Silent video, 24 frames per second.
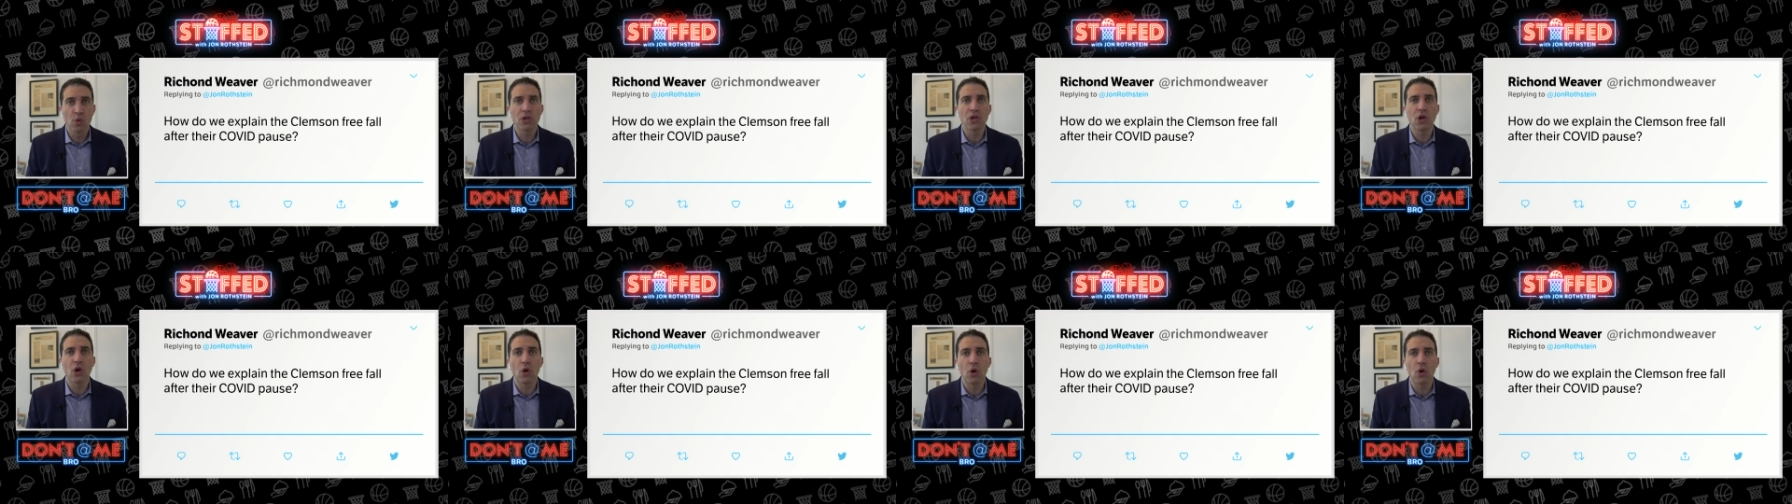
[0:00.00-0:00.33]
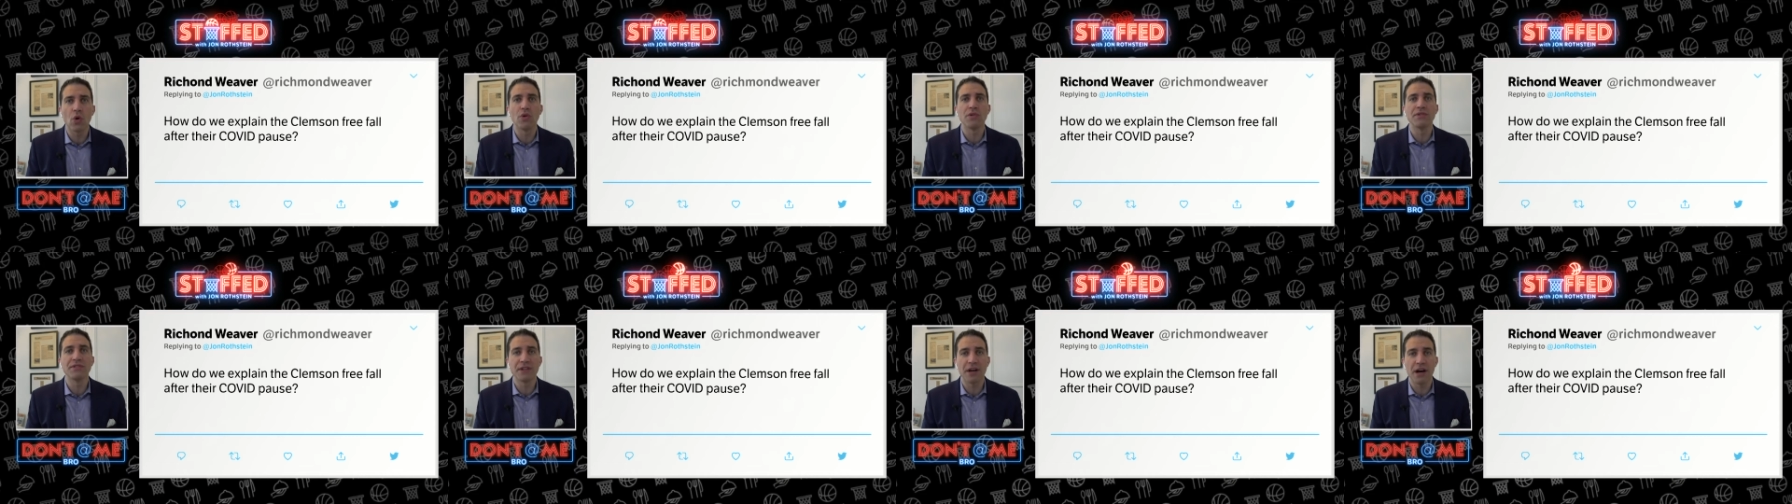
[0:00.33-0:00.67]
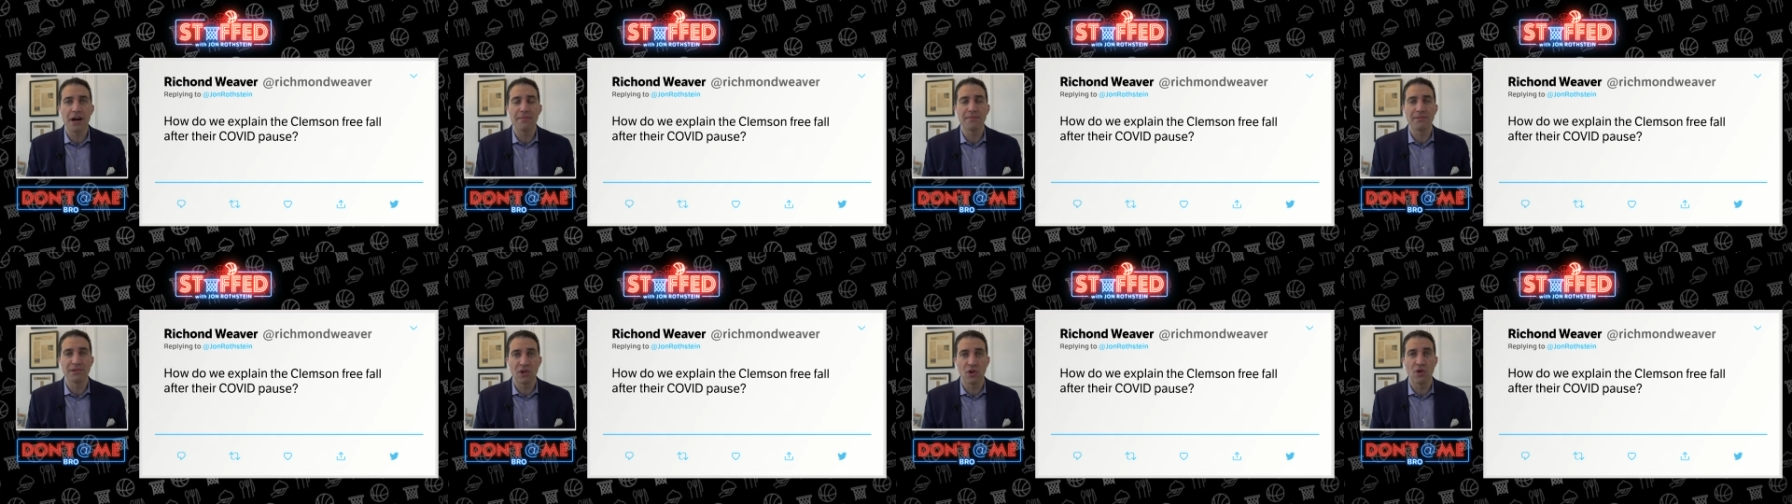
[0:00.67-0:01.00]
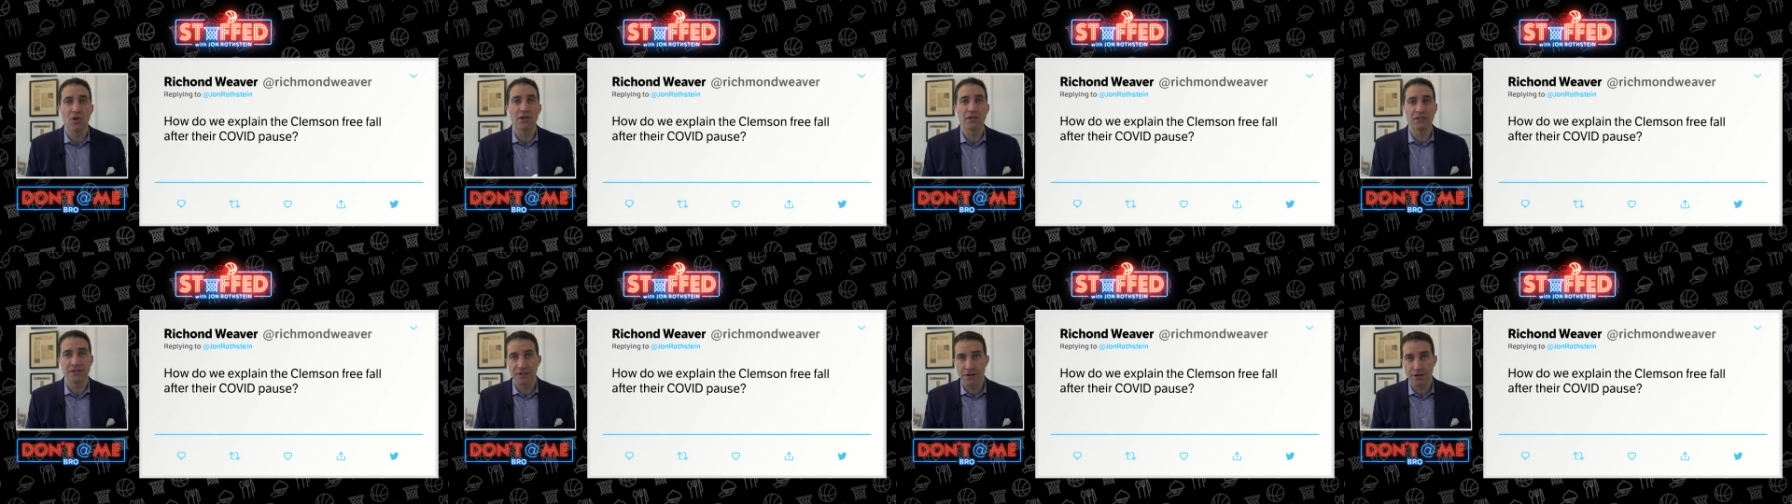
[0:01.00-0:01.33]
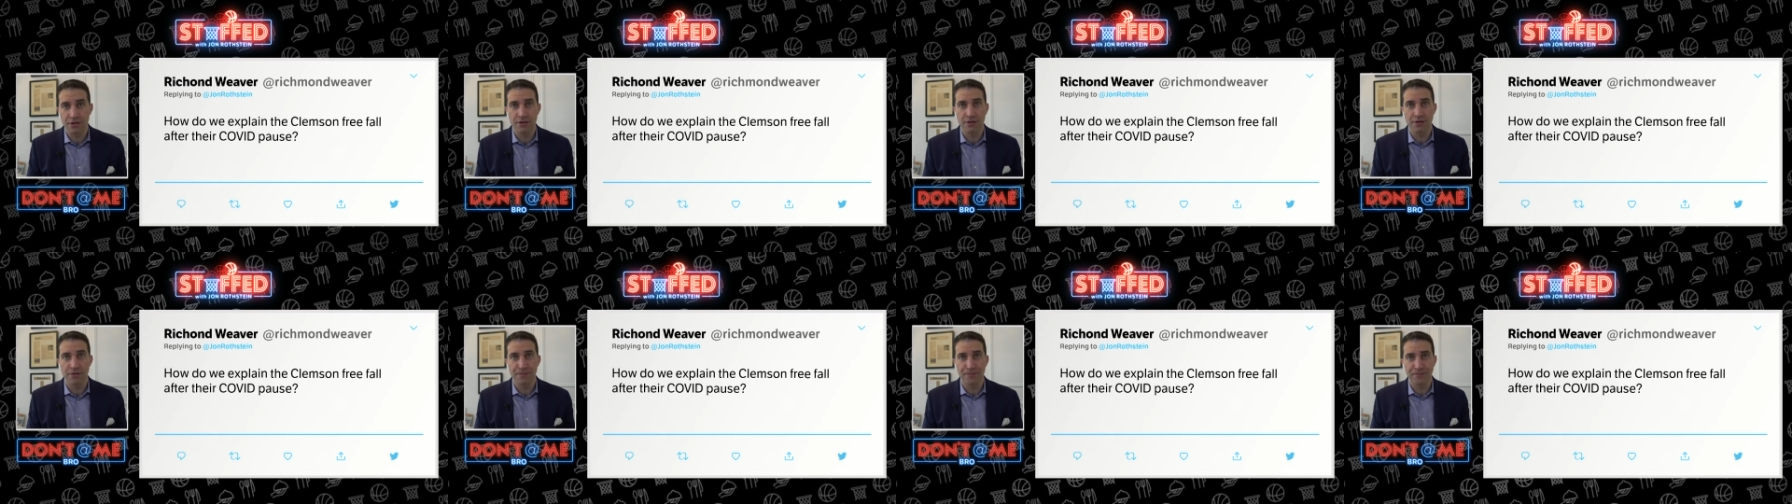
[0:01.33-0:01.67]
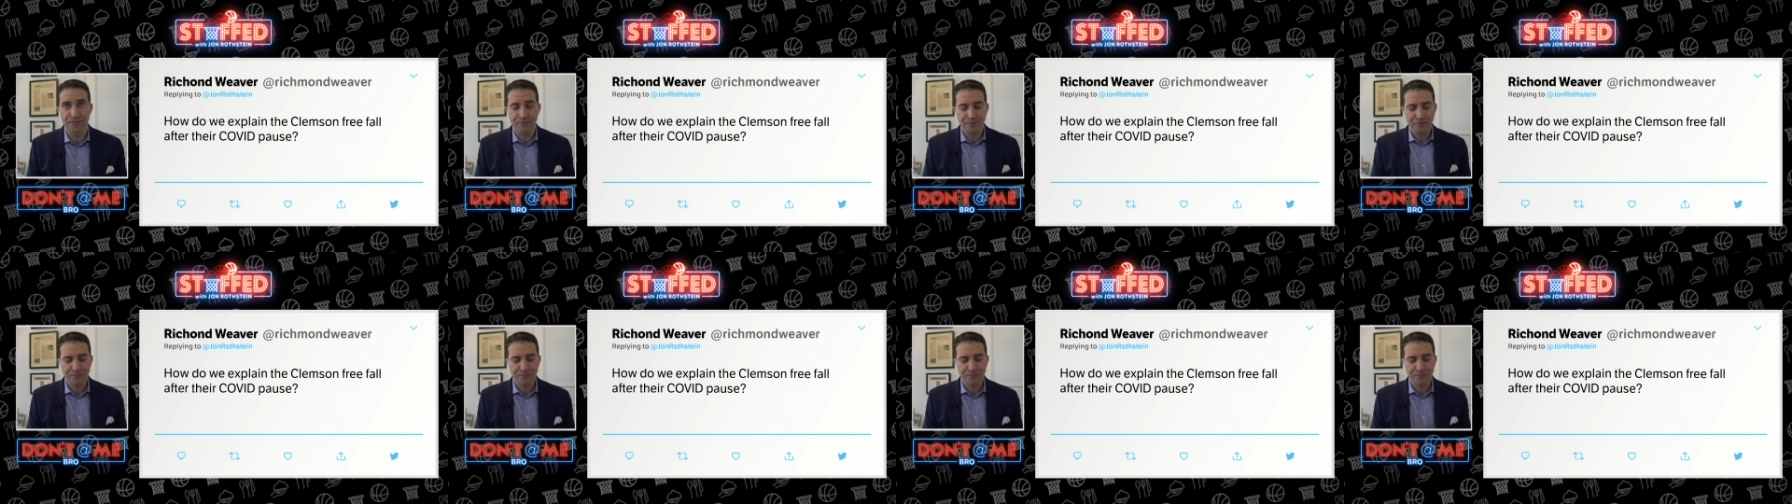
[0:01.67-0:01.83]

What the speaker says: hold up long term